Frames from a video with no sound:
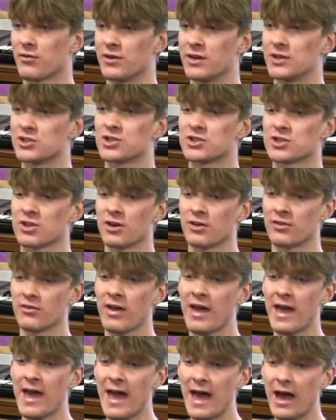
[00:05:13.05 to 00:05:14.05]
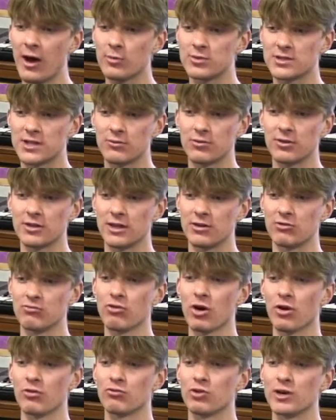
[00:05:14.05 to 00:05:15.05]
and it just kind of helps everything
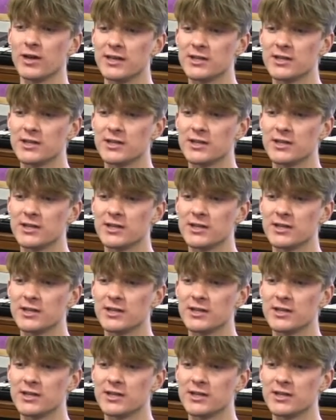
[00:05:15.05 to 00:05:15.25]
run really